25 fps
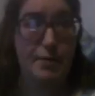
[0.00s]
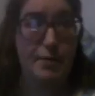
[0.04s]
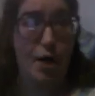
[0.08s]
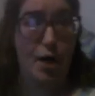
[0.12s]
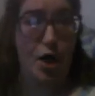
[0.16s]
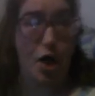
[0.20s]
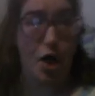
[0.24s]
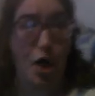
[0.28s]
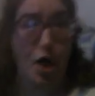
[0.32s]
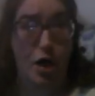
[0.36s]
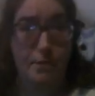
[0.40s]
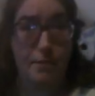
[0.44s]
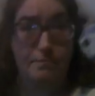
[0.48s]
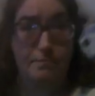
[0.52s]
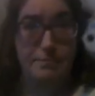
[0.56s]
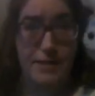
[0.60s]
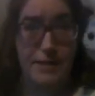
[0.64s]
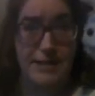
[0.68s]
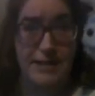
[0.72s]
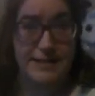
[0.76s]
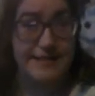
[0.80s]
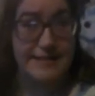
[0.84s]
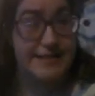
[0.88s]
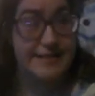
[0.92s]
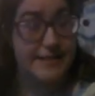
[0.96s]
Mom
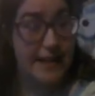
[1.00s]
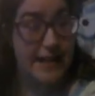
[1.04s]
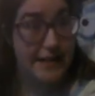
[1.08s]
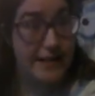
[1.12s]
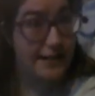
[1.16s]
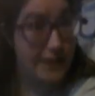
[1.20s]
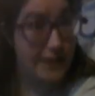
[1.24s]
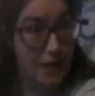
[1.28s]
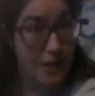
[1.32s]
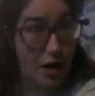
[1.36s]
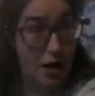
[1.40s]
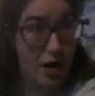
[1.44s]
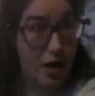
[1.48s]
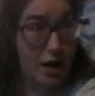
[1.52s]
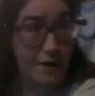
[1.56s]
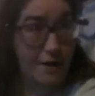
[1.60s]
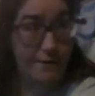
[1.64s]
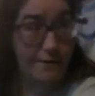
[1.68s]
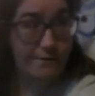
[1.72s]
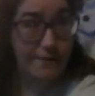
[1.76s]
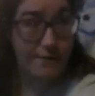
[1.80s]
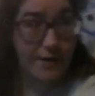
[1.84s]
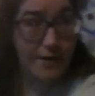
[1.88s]
signing off